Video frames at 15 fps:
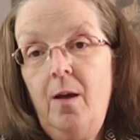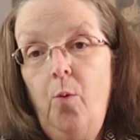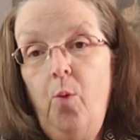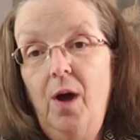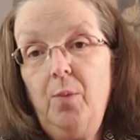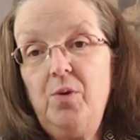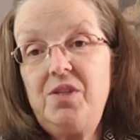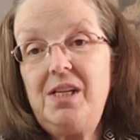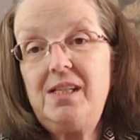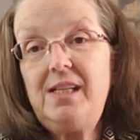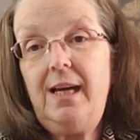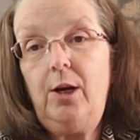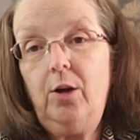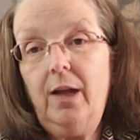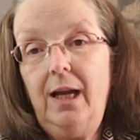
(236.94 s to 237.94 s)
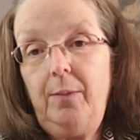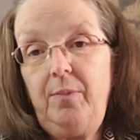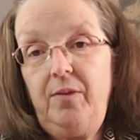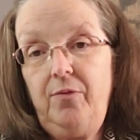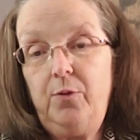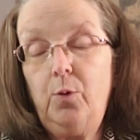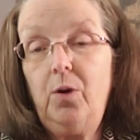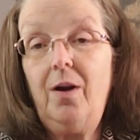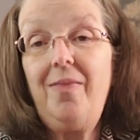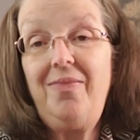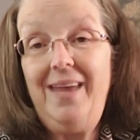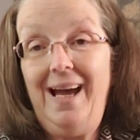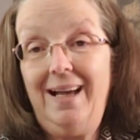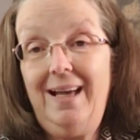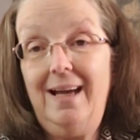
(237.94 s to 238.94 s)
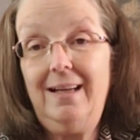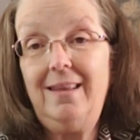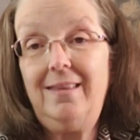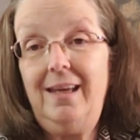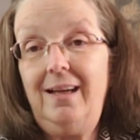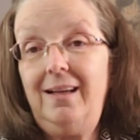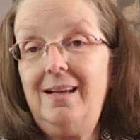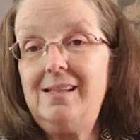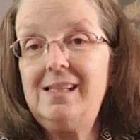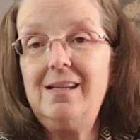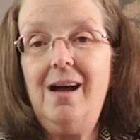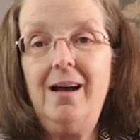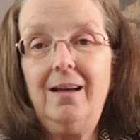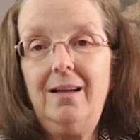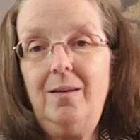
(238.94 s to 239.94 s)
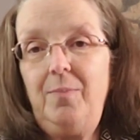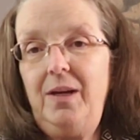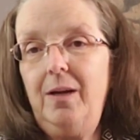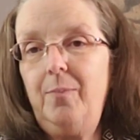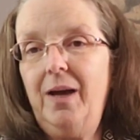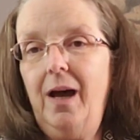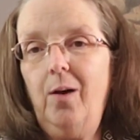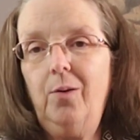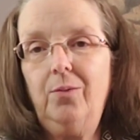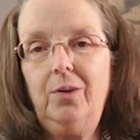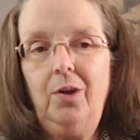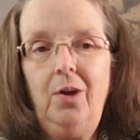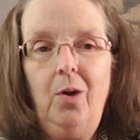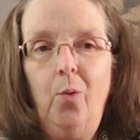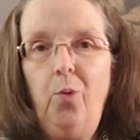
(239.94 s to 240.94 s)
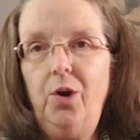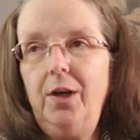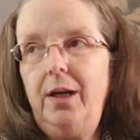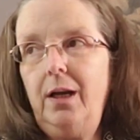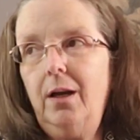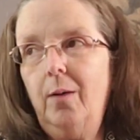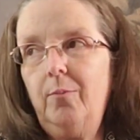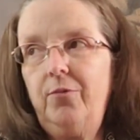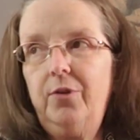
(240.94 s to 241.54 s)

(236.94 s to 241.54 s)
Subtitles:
What was his hair like before? That kind of thing. It's not going to be about where did he come